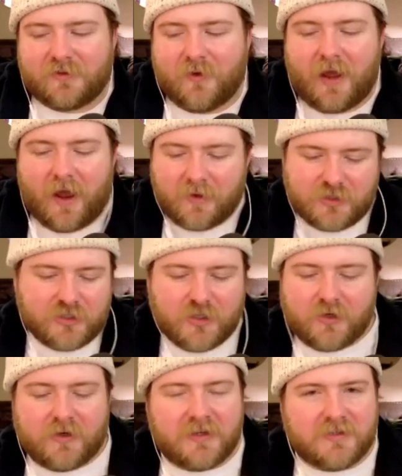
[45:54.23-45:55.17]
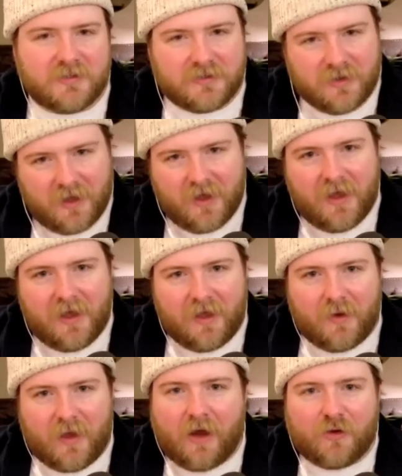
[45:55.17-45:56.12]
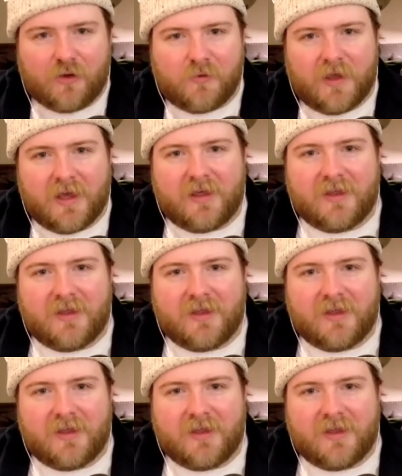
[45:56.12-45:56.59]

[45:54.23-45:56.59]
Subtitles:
So I'm just curious how you get